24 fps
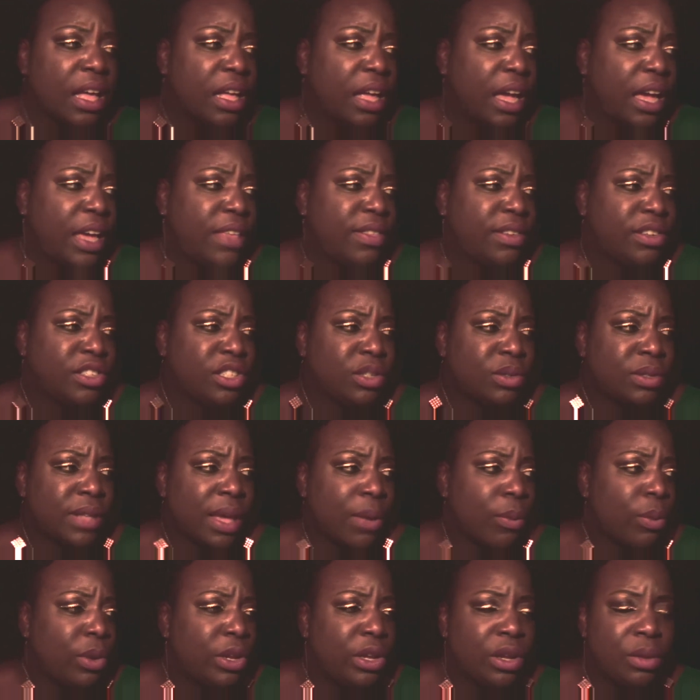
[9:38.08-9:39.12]
And then she was
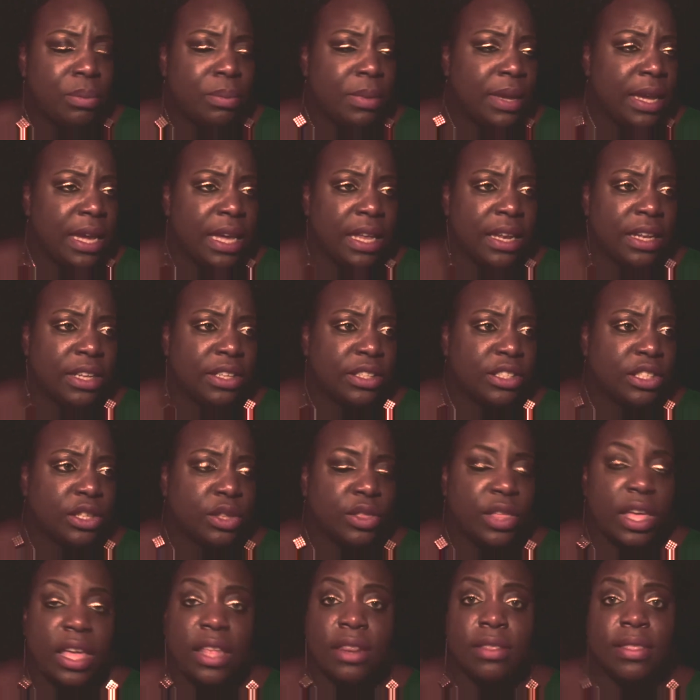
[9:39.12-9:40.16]
like, what do you mean? And so
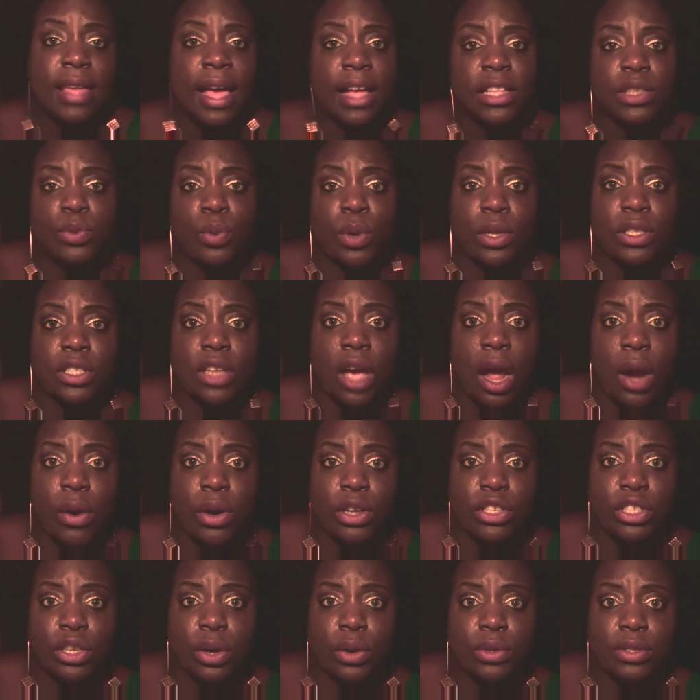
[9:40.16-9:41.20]
then that's when
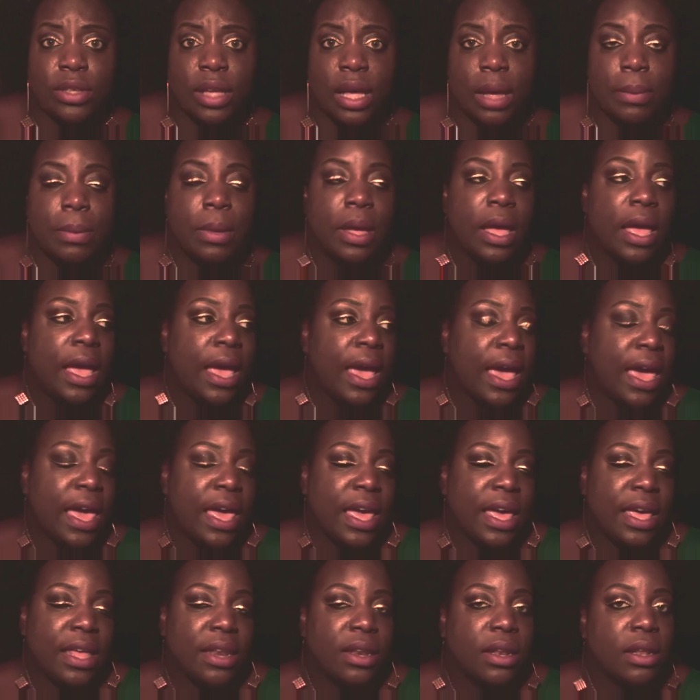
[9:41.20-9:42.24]
Tara shows up,
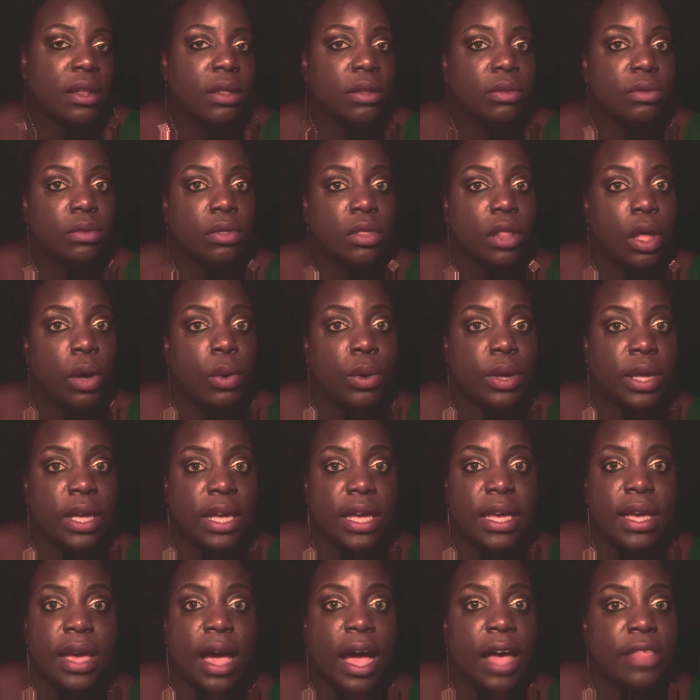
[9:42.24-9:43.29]
and
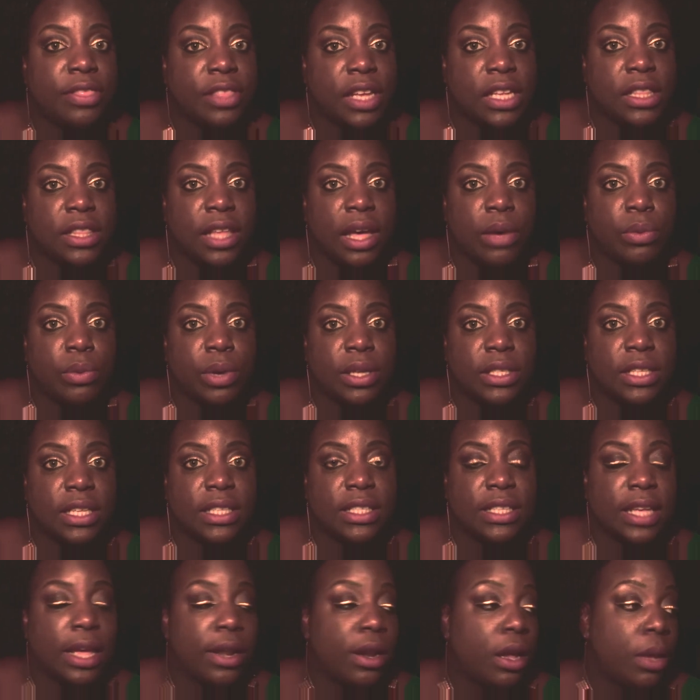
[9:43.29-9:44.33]
low-key, I think that was a
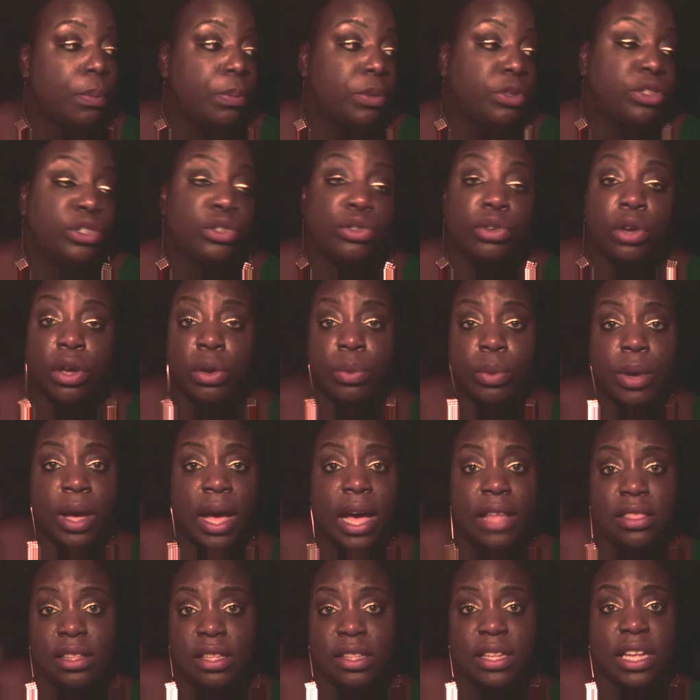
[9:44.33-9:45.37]
setup. But you know what?
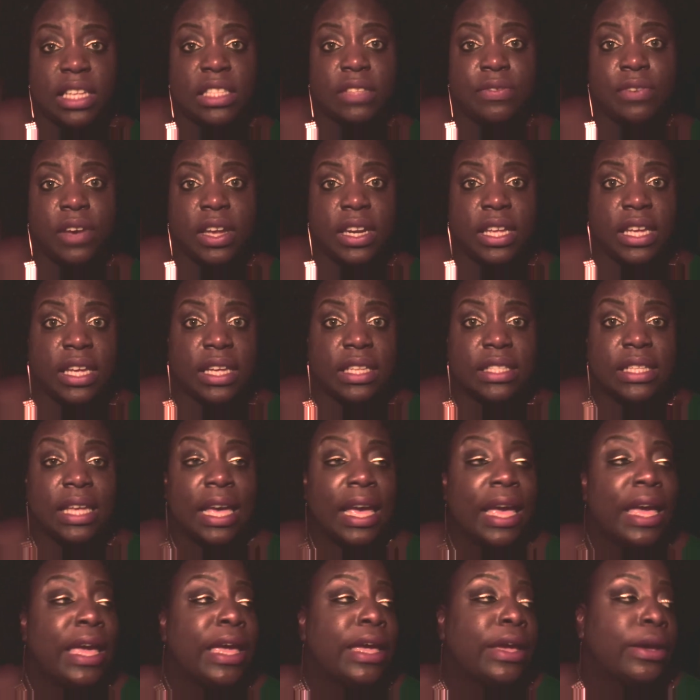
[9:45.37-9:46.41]
I think that's funny as
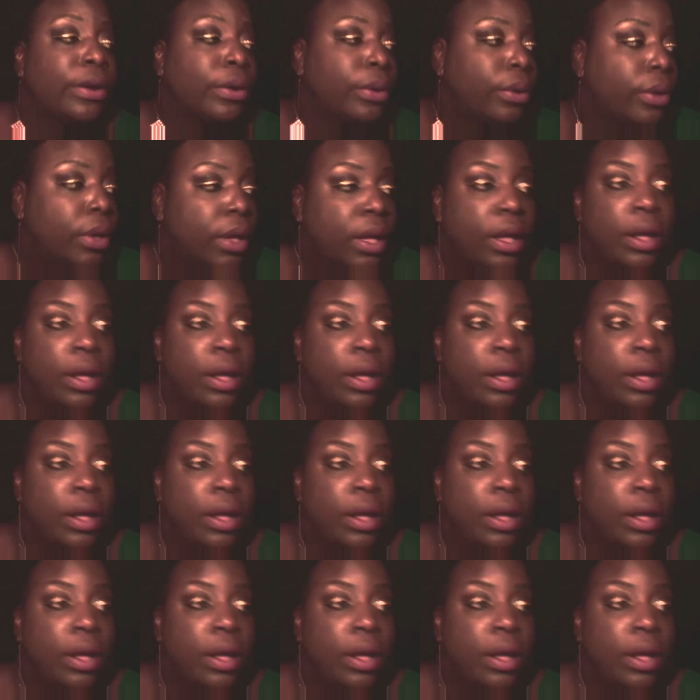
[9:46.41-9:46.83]
hell.